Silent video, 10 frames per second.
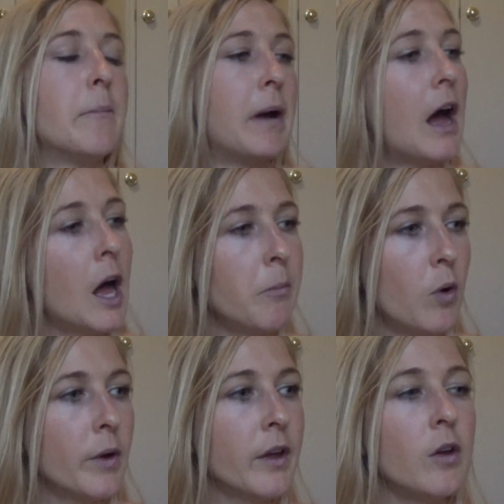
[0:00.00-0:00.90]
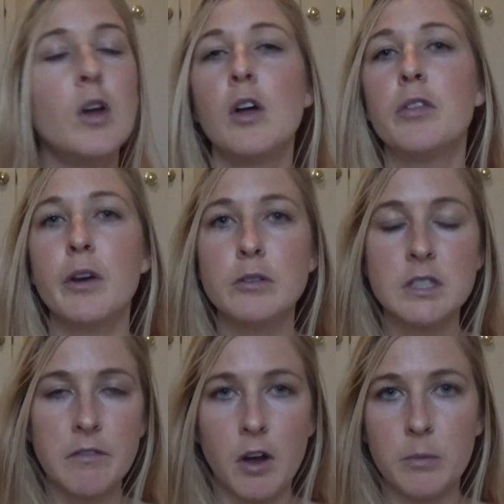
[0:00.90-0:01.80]
palm oil, those
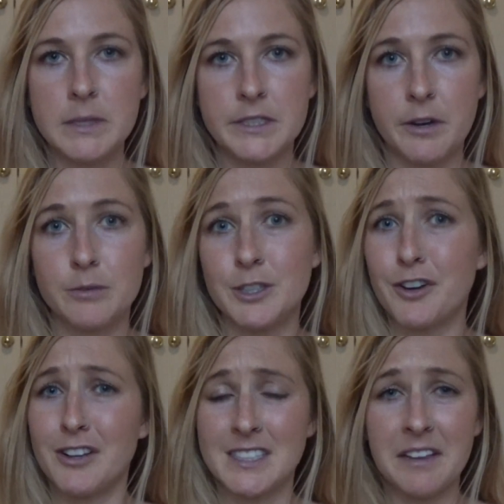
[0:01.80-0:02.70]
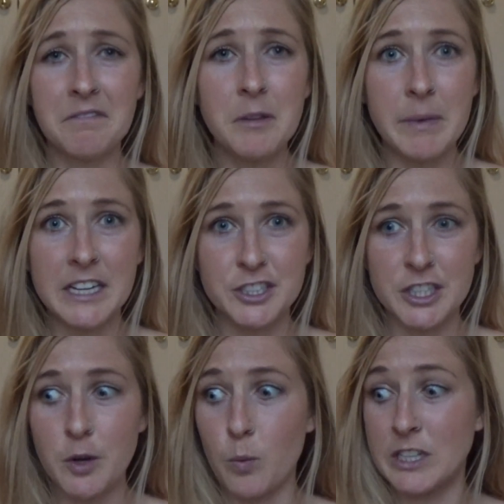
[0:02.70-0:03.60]
have all been known to cause inflammation,